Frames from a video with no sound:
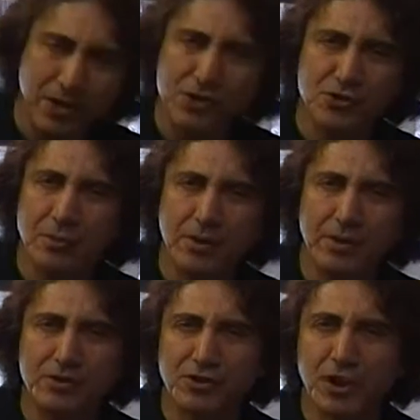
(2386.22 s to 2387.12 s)
money should
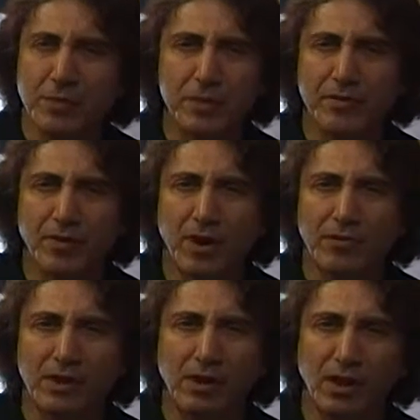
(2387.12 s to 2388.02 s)
be should not be
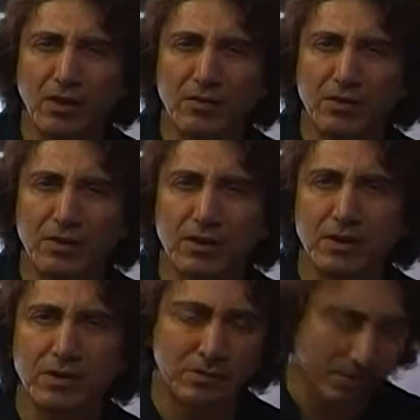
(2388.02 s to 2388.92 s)
involved in love and,
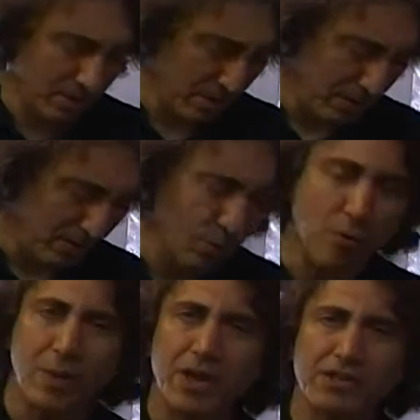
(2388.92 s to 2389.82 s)
and
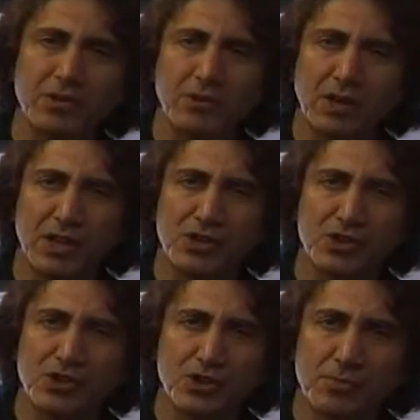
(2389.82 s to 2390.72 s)
romance and
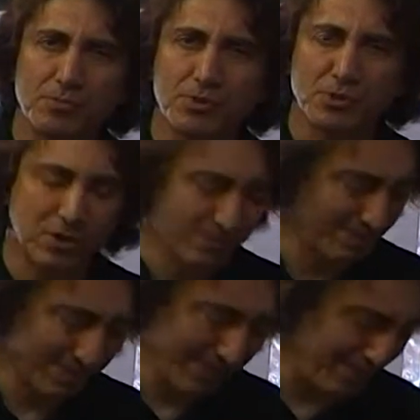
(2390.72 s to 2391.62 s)
relationships. You should,
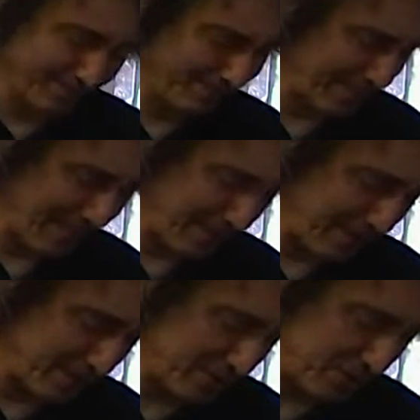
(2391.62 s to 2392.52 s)
I
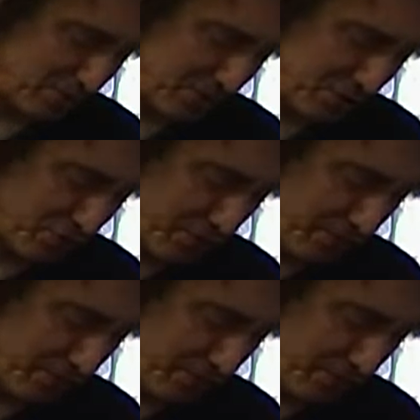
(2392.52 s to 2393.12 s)
don't know, it causes